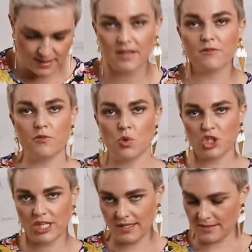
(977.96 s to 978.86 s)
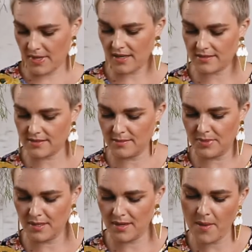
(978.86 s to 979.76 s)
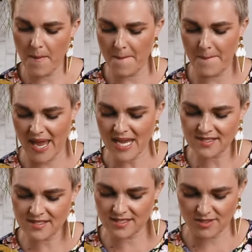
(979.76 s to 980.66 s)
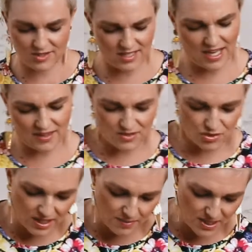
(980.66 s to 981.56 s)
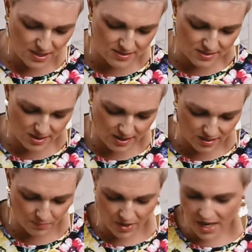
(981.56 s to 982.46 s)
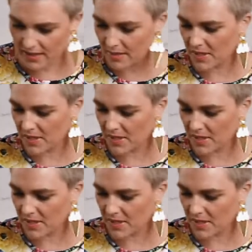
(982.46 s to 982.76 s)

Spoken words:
like a 4 cheese mix to be best, because you get the stringy bits and you get the browning